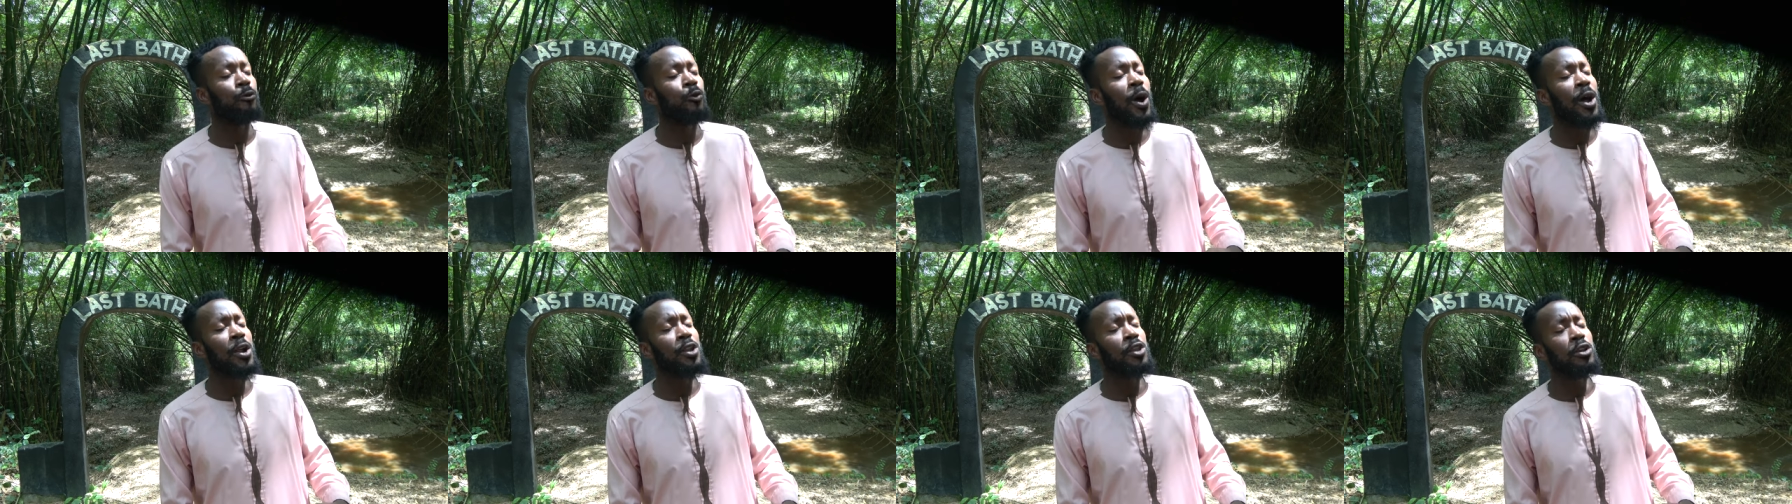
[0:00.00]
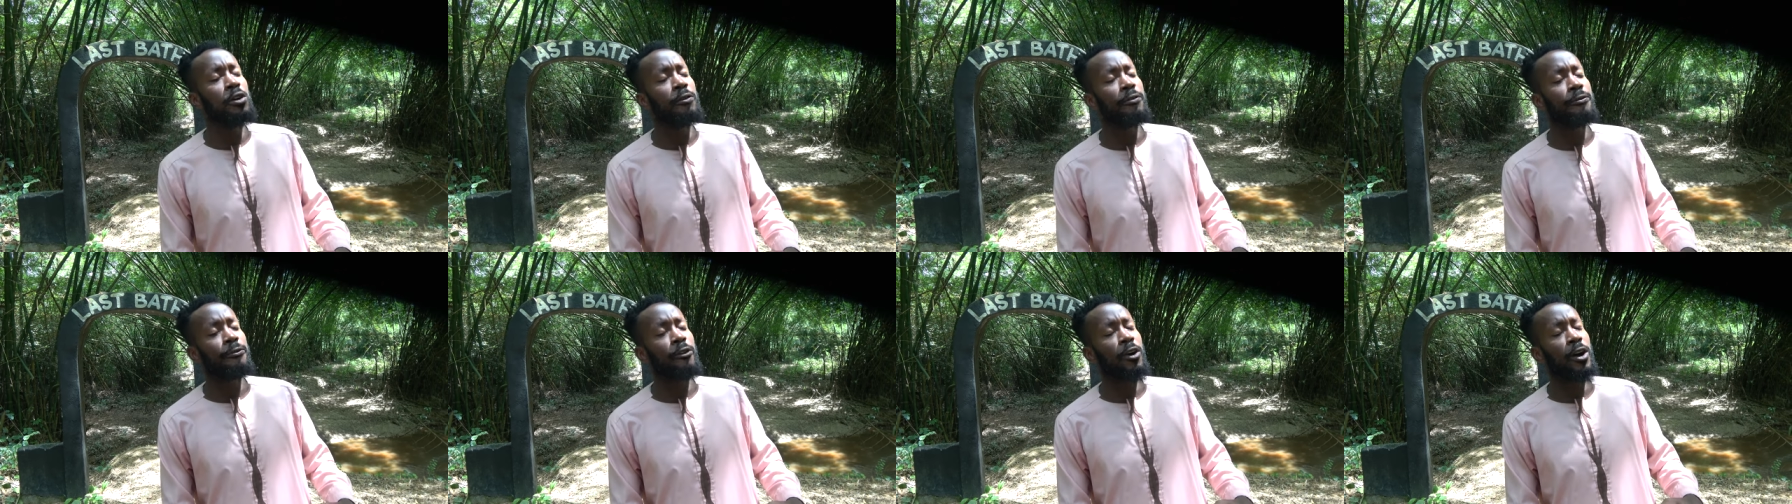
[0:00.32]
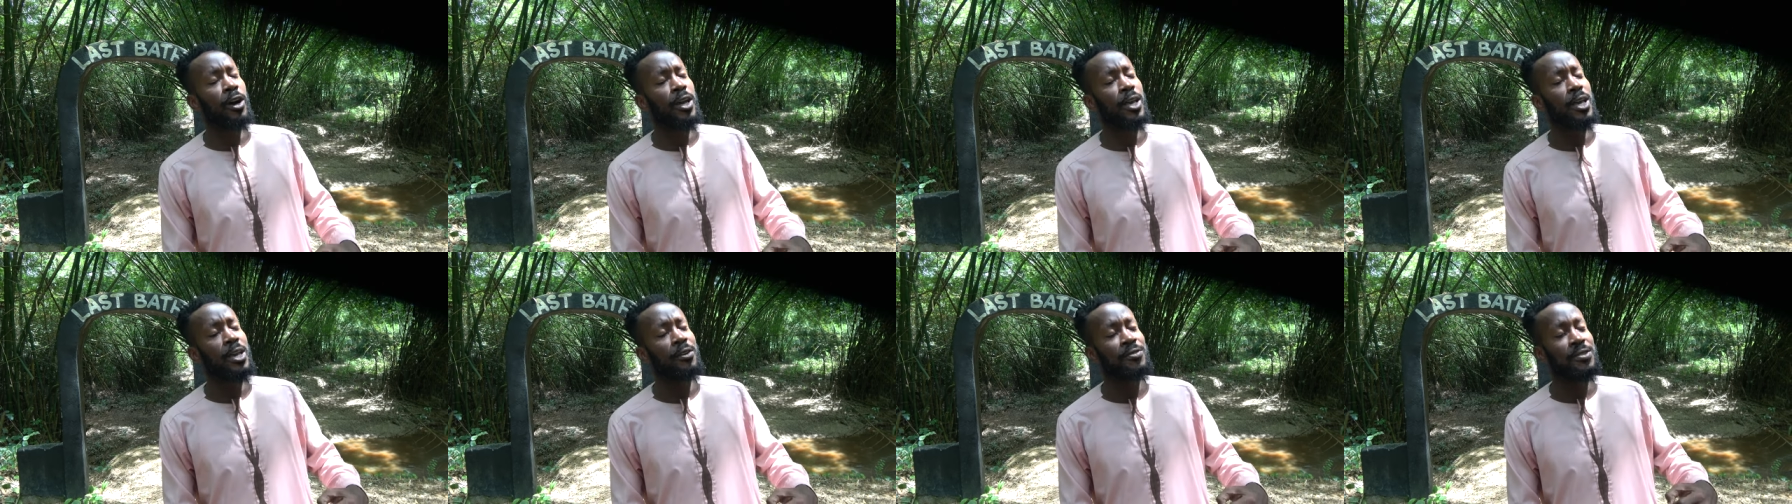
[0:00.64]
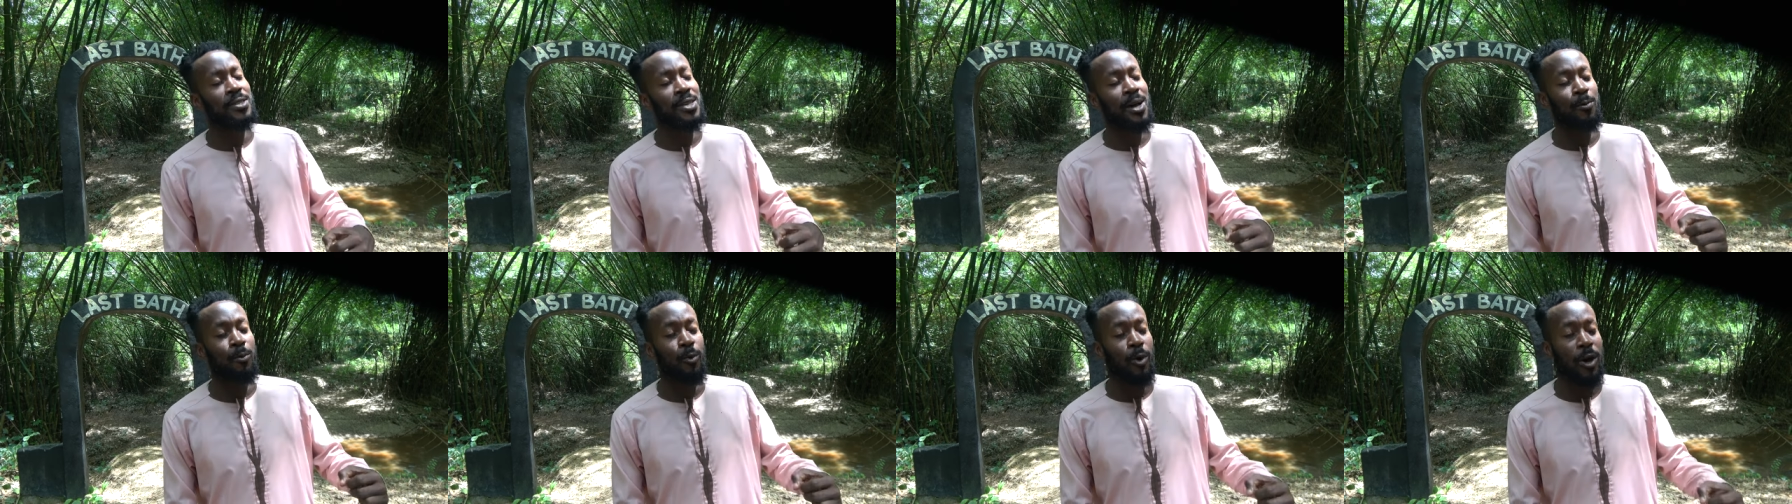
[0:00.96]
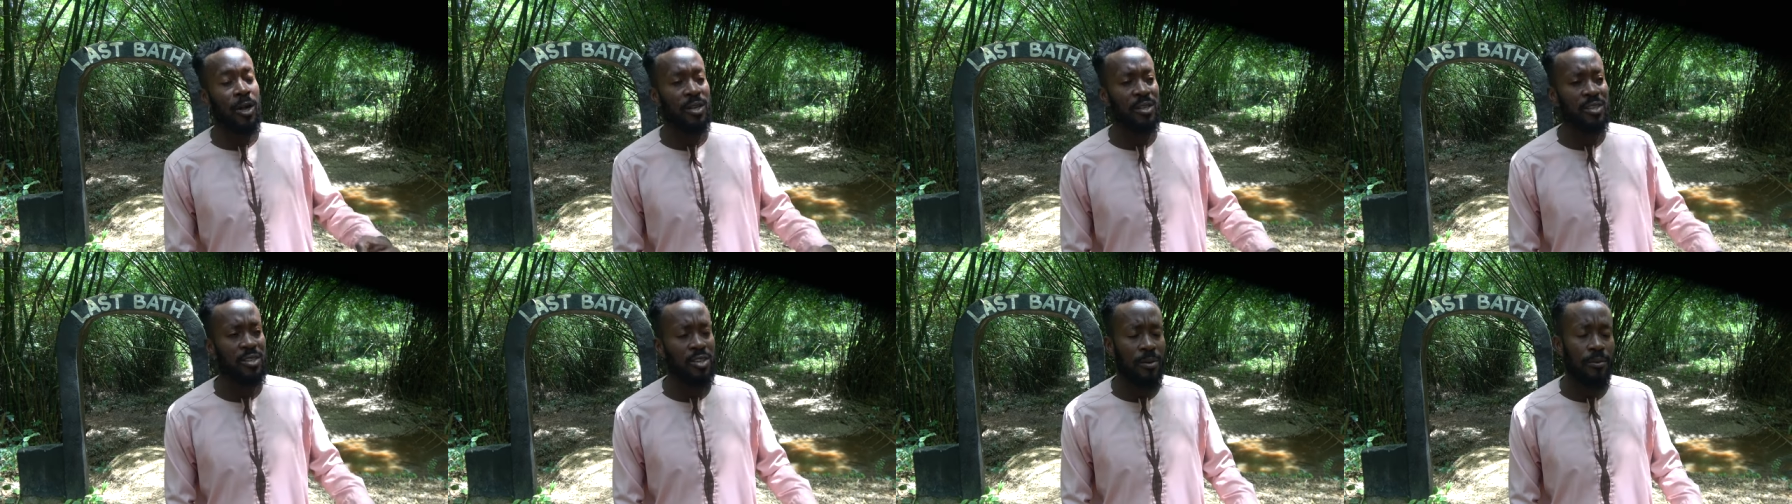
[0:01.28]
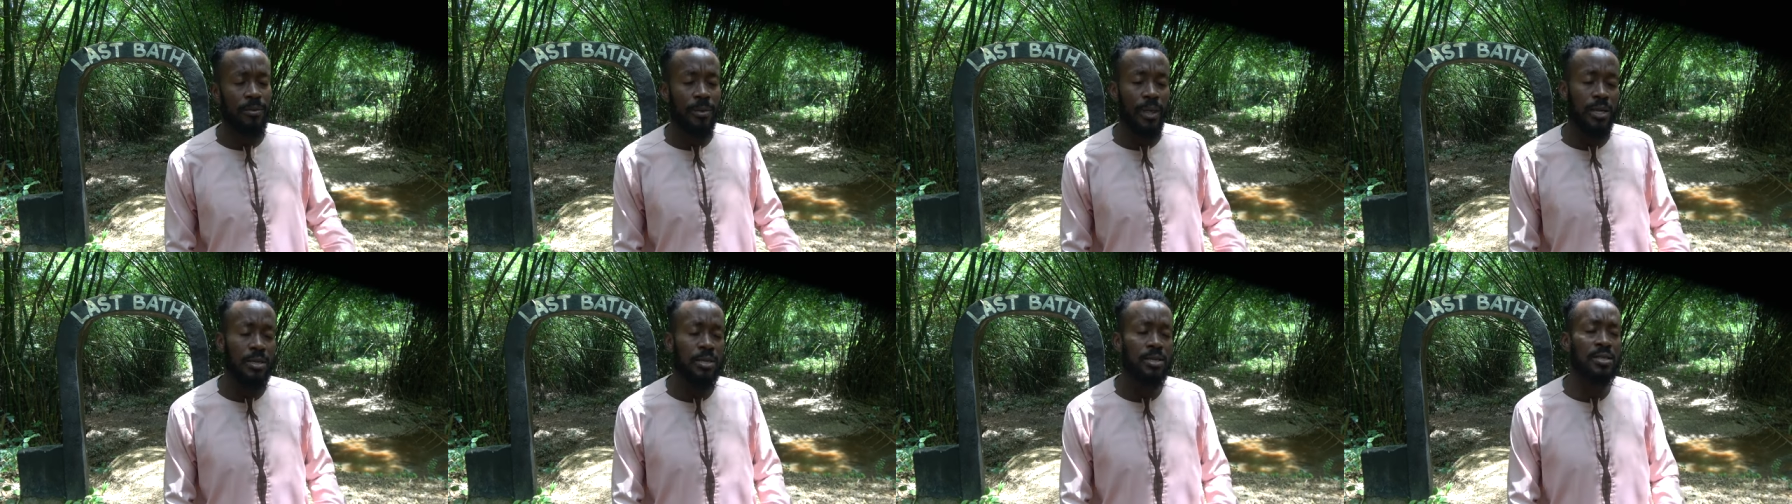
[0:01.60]
when you forgive someone,
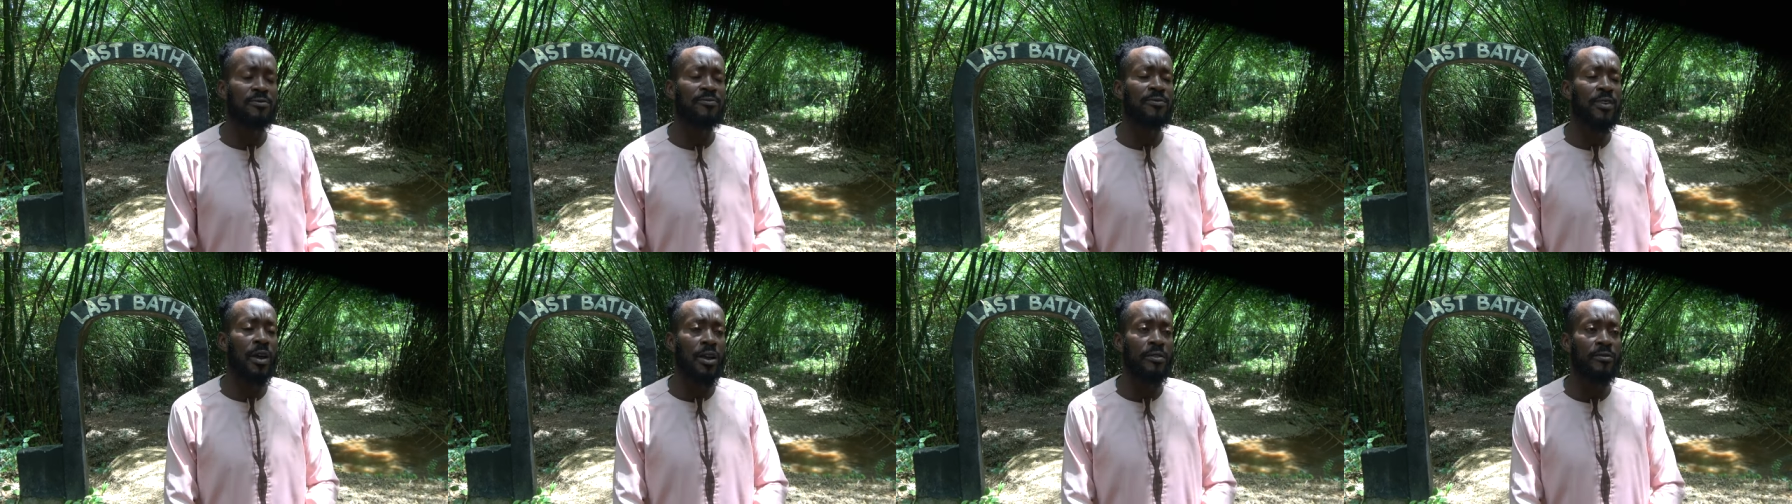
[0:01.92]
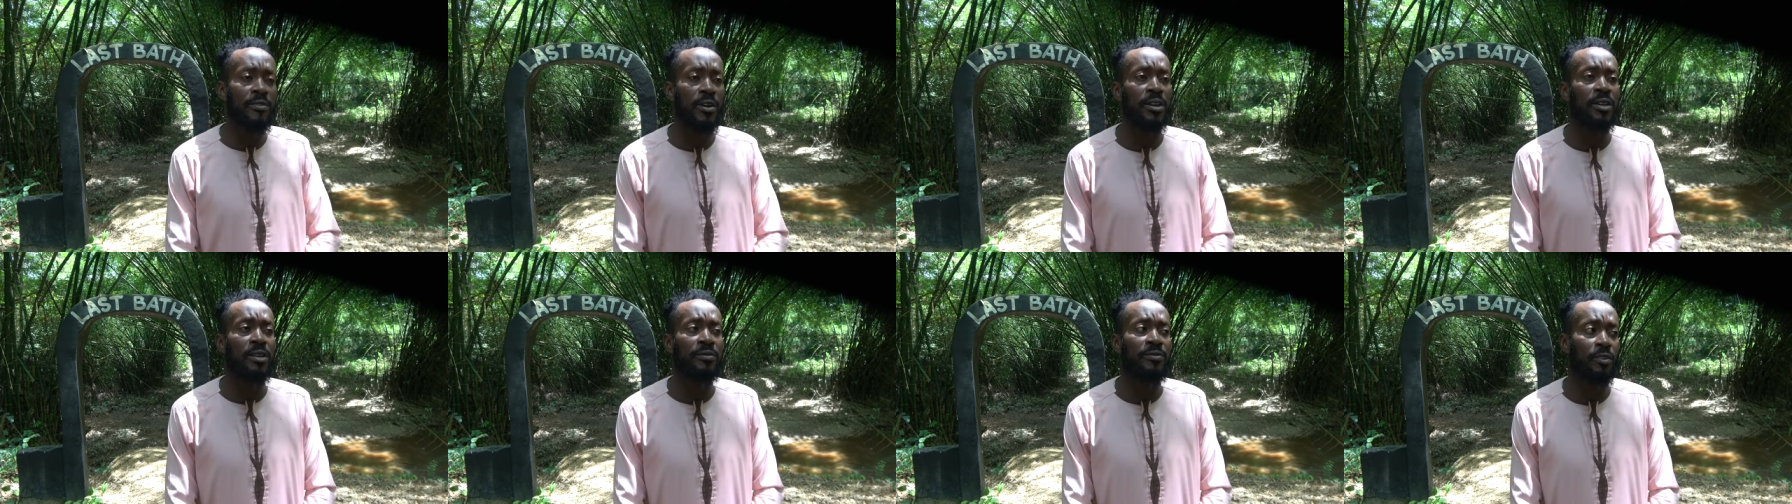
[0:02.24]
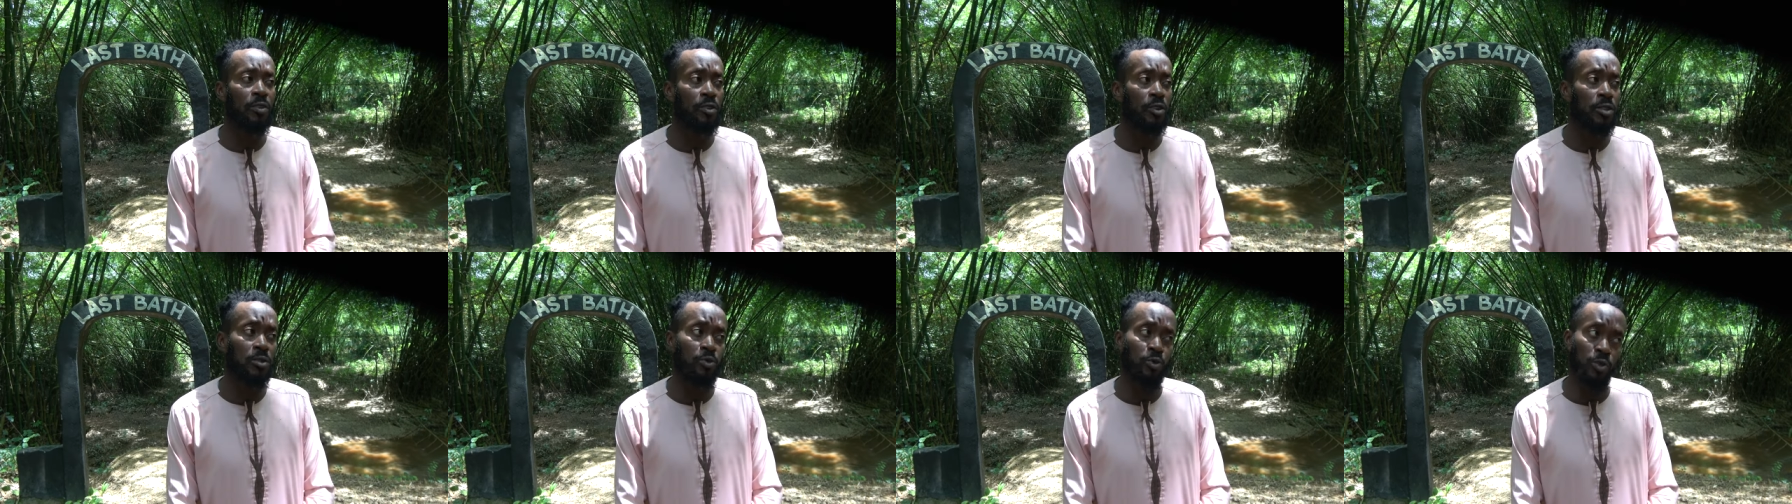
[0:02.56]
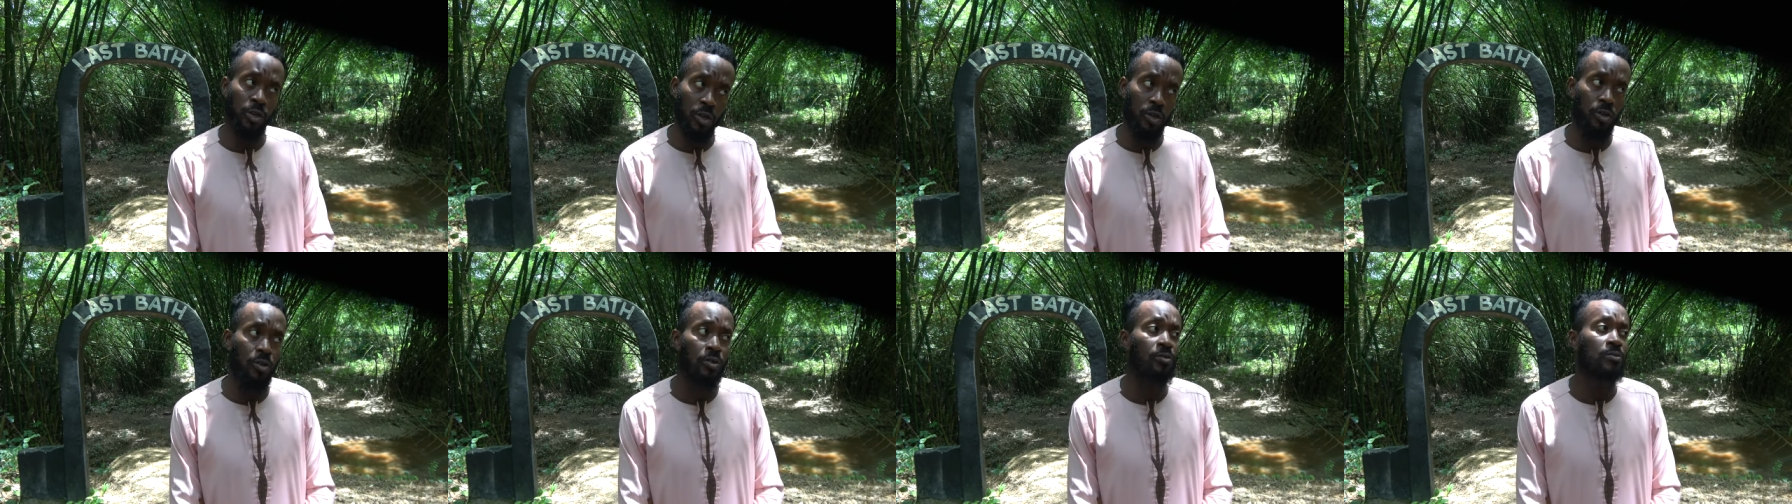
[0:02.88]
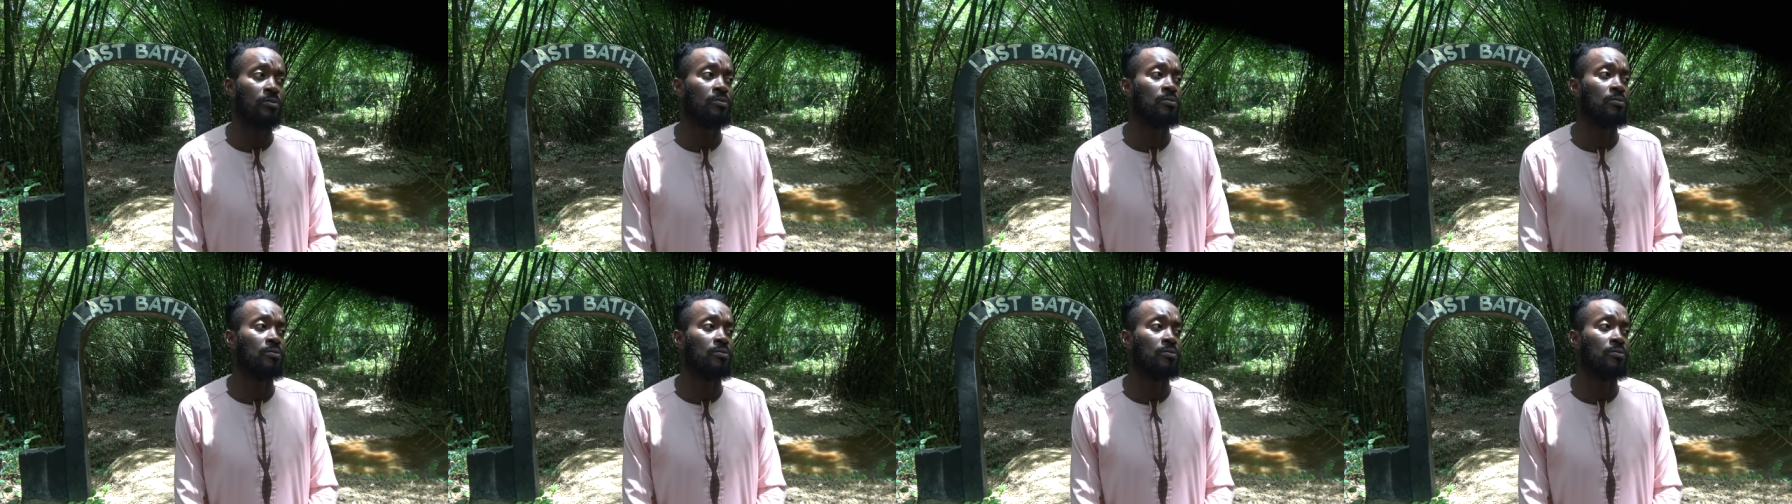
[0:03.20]
sometimes it's very, very difficult, we know.